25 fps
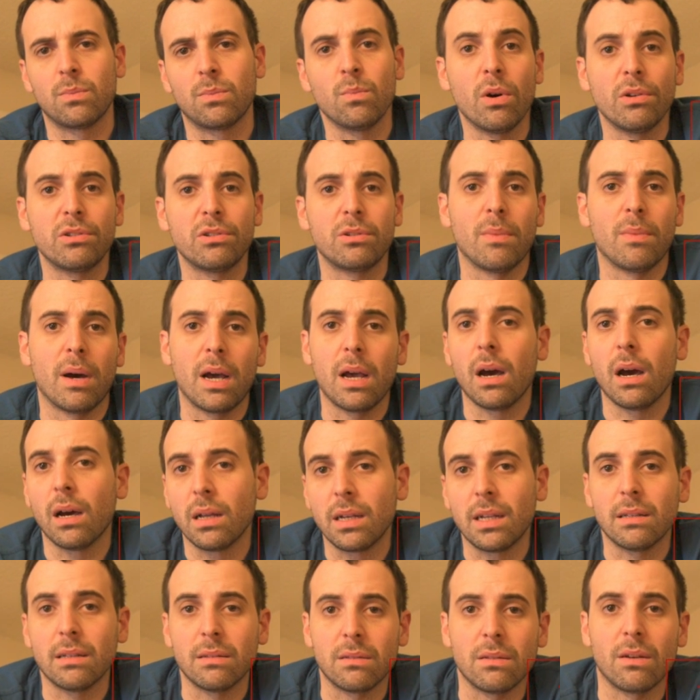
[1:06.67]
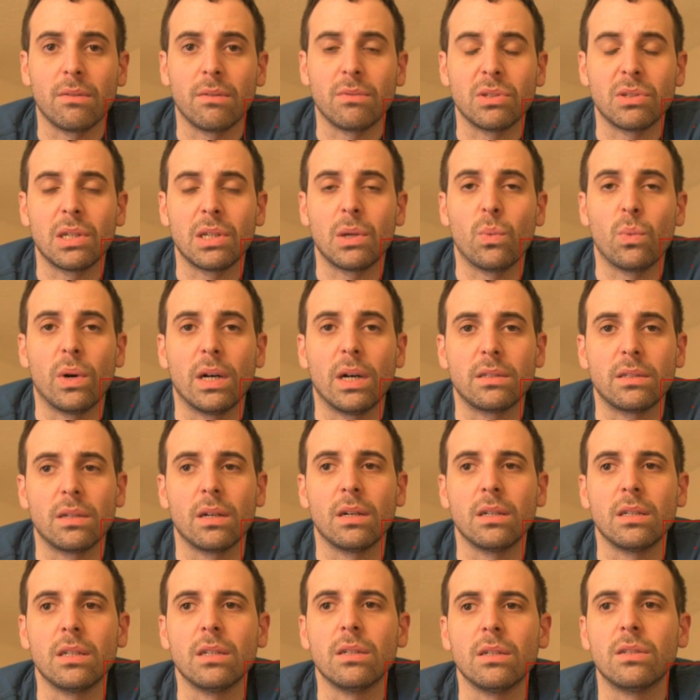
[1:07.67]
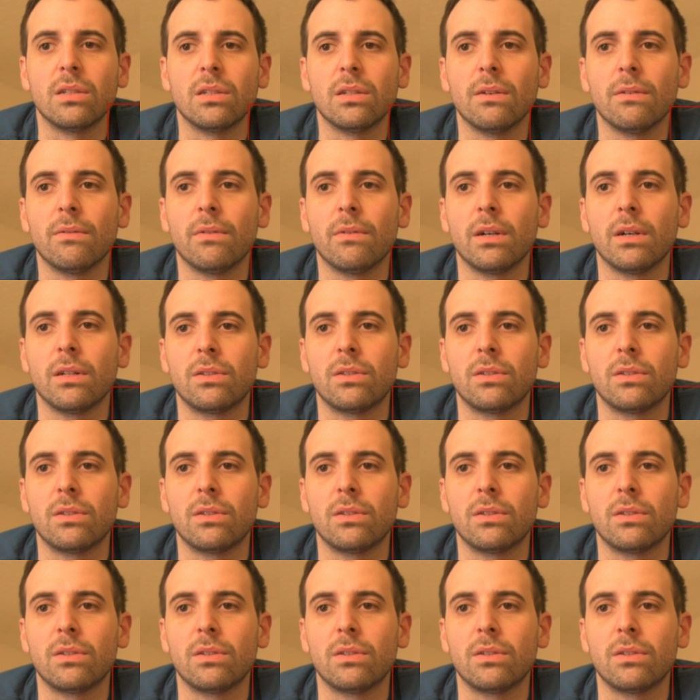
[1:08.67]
most of my audience obviously was on YouTube.